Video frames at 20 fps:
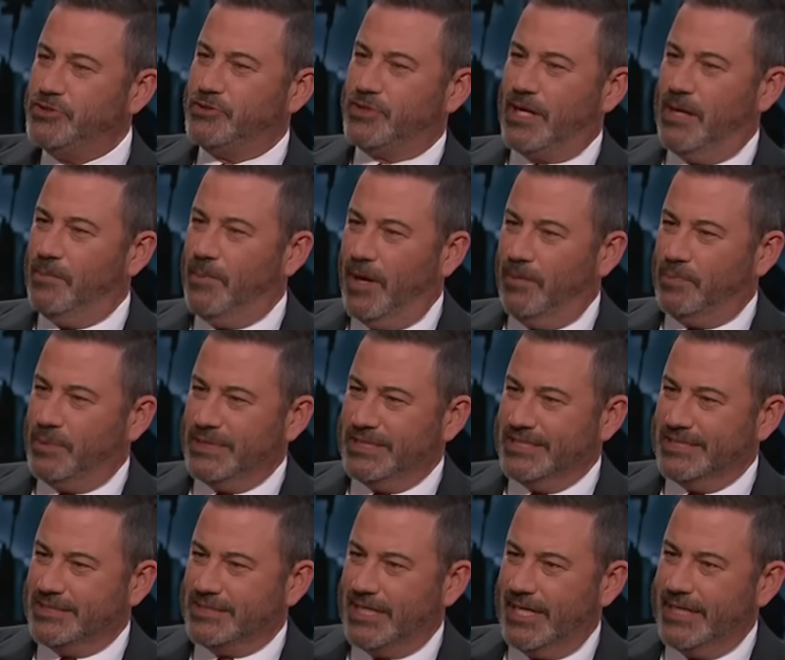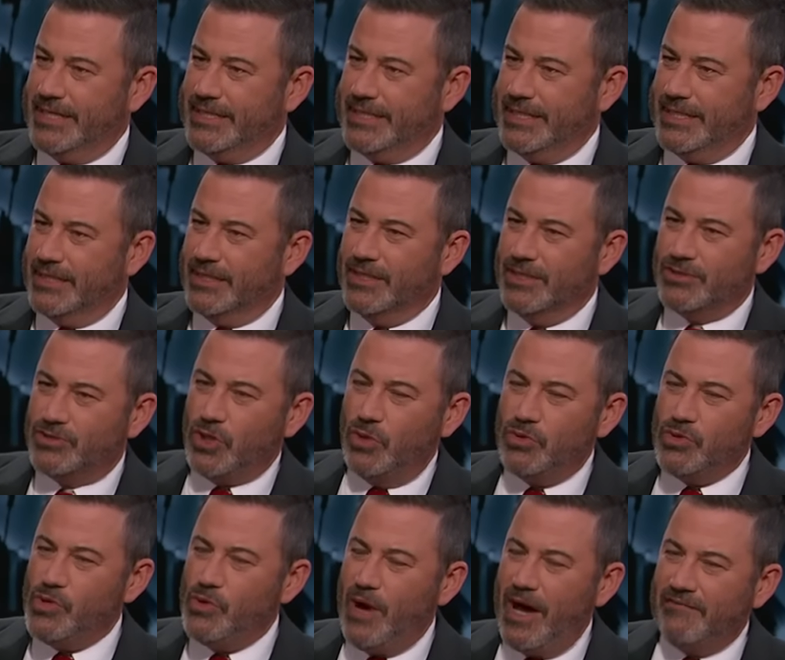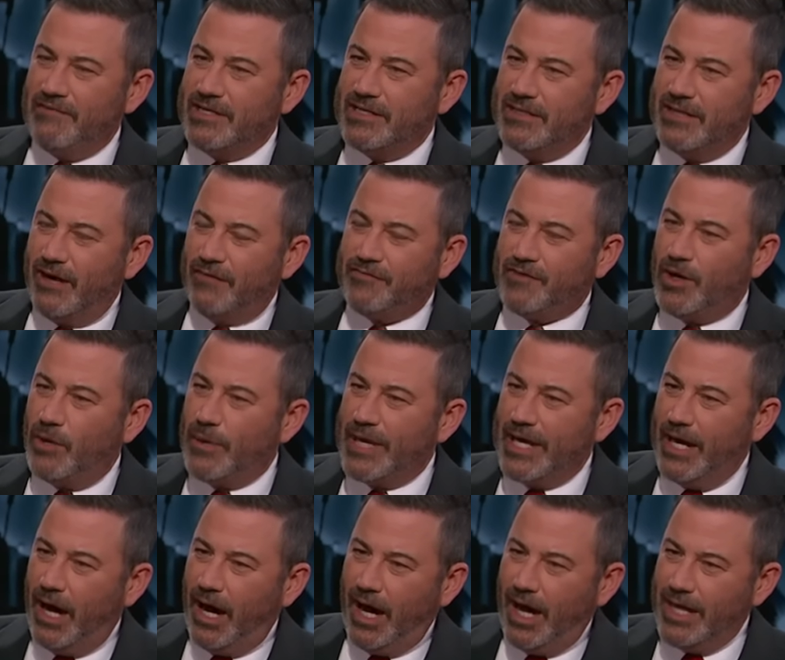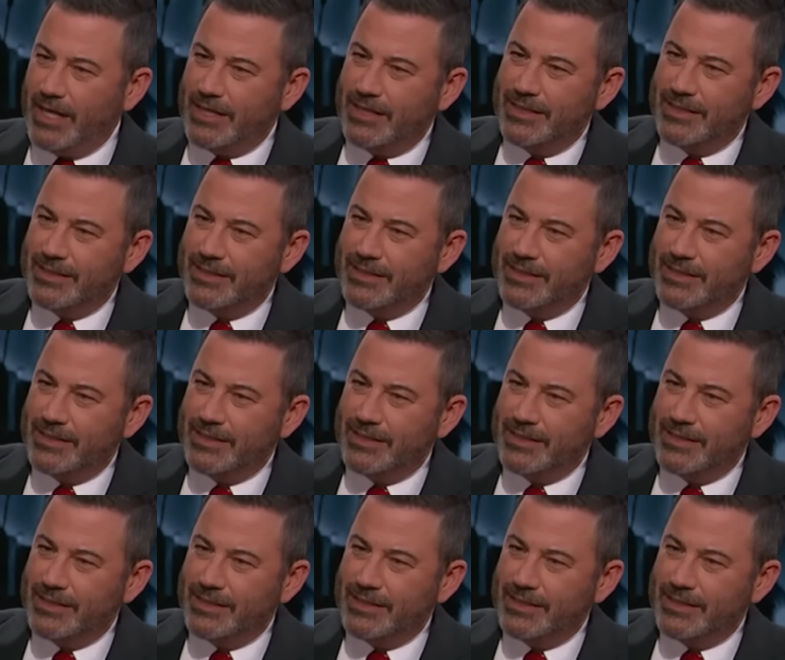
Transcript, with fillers: you come up with this idea? Don't you have enough going on?